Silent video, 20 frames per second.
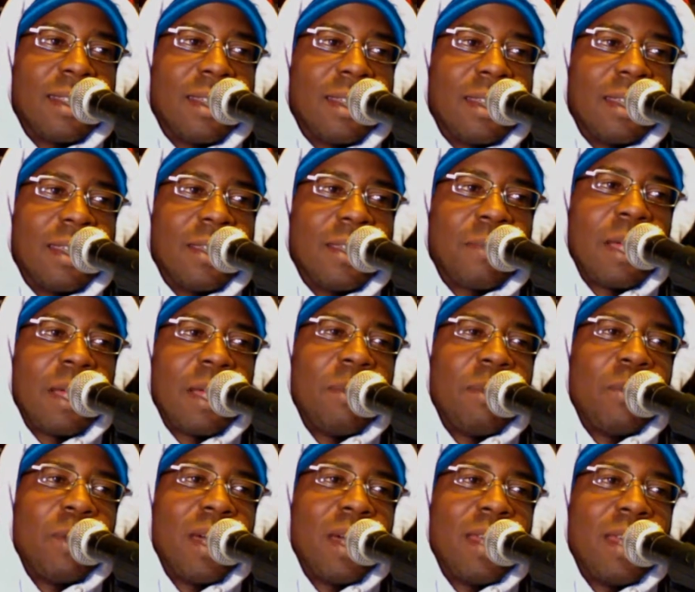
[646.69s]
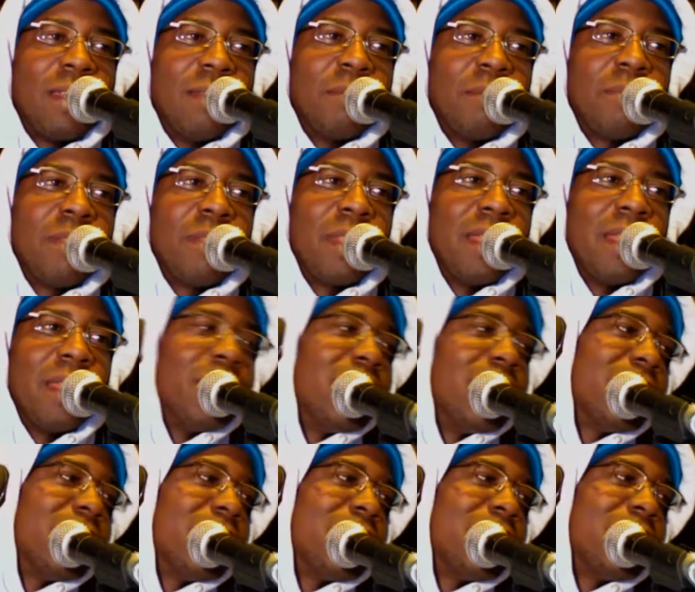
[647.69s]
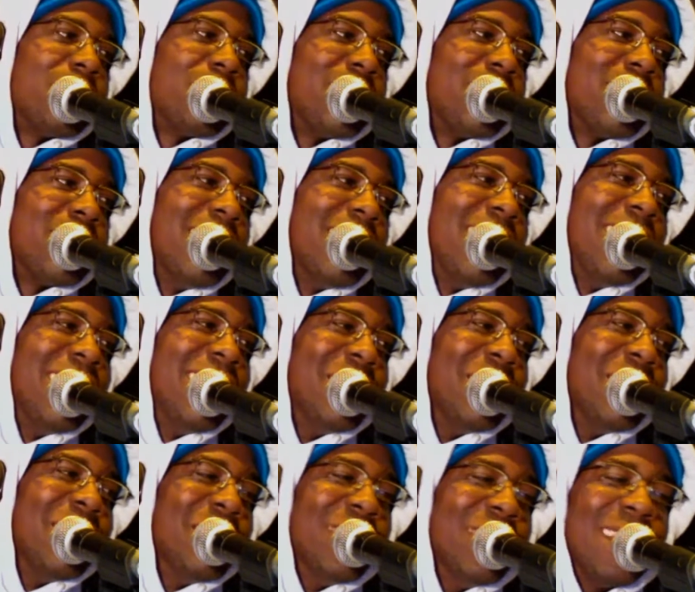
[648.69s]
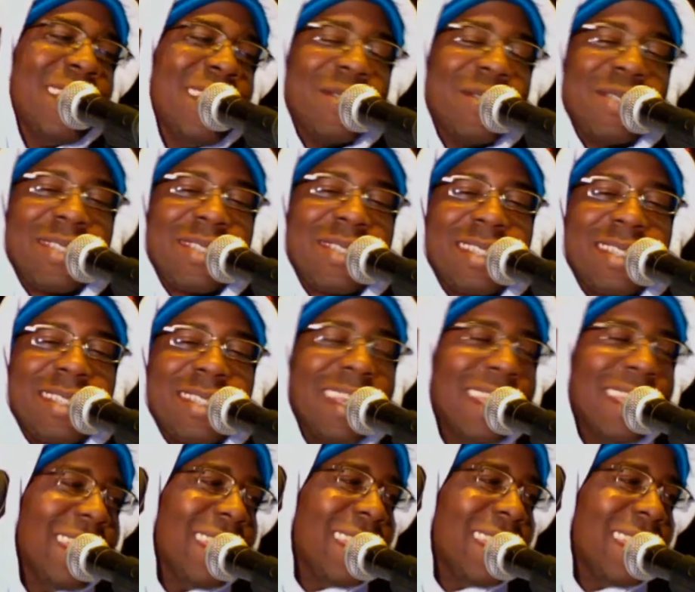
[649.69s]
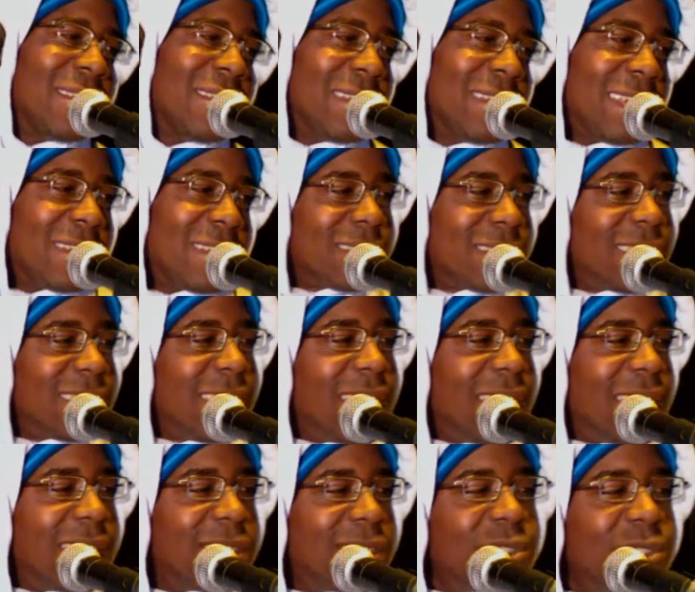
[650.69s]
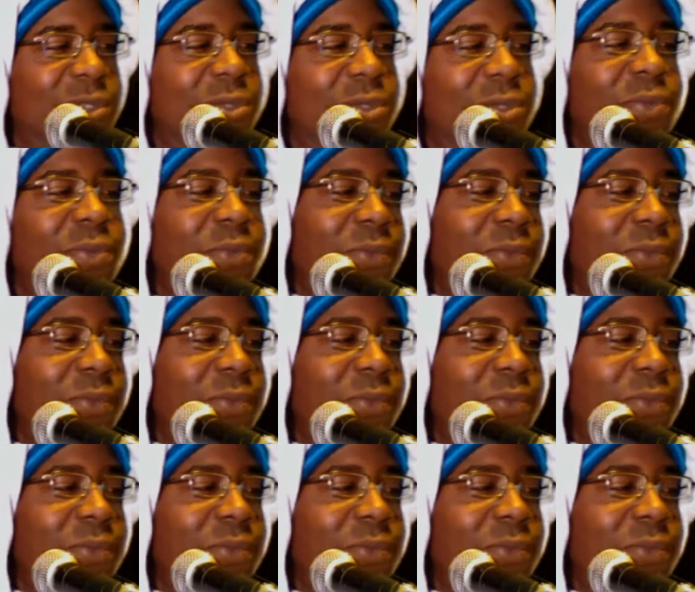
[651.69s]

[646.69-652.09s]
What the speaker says: that's probably why I didn't play much when when I was in high school.